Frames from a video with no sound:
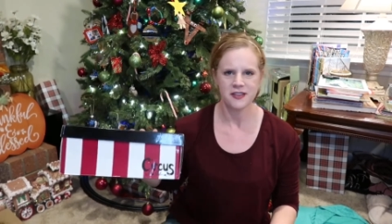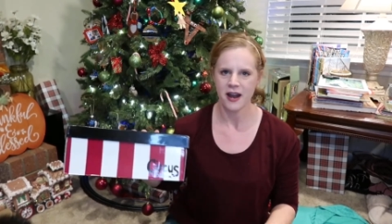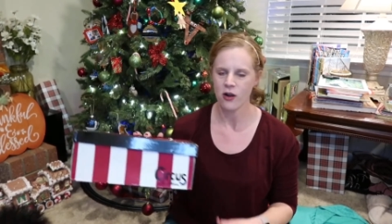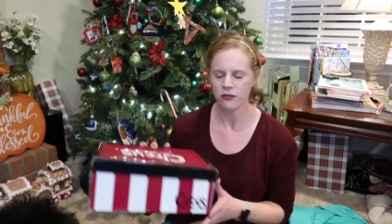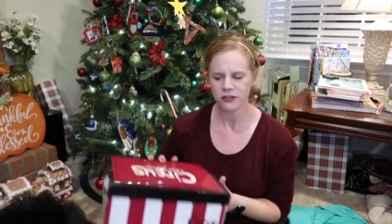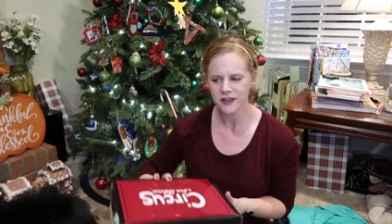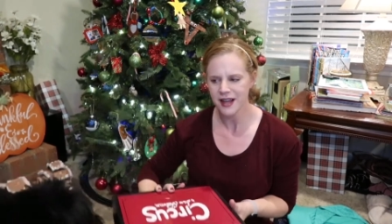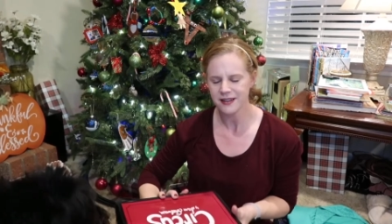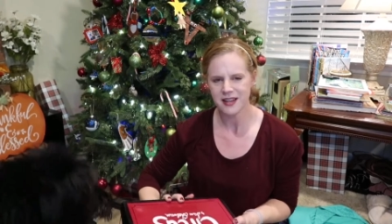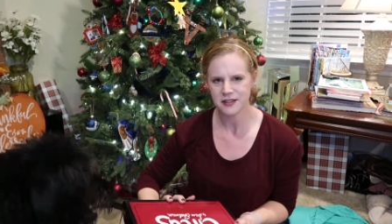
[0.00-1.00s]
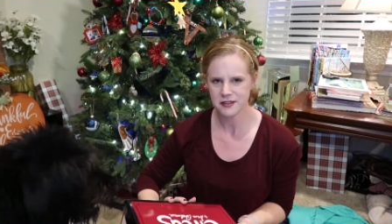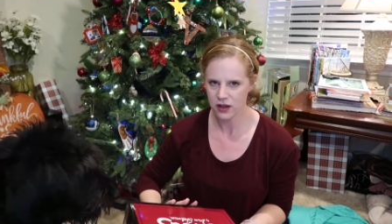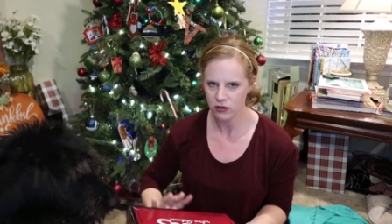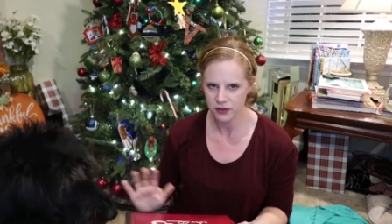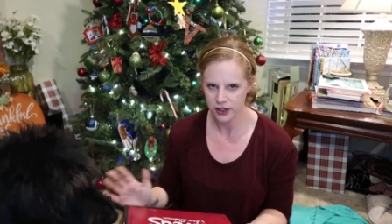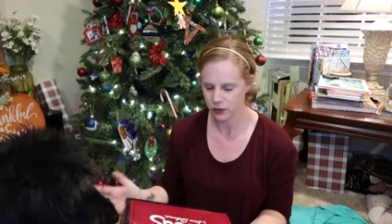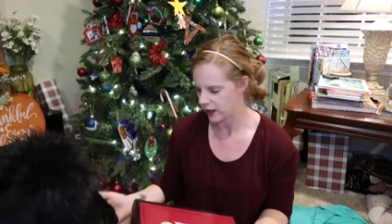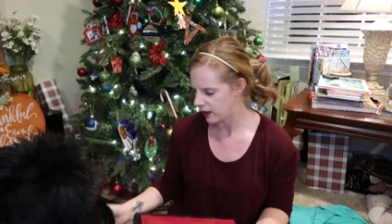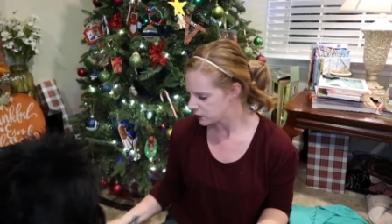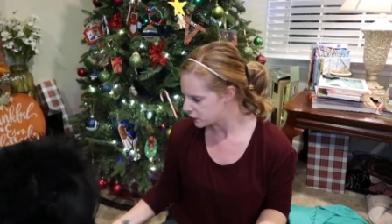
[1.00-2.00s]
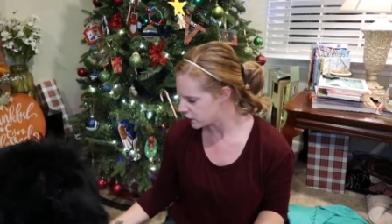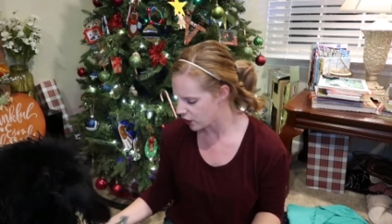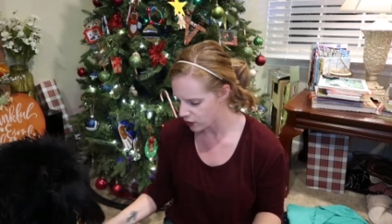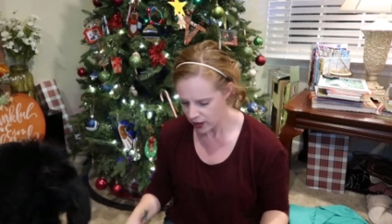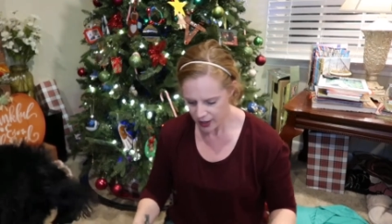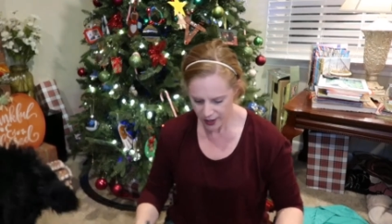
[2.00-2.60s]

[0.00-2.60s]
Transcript: they don't feel like they sell very well. So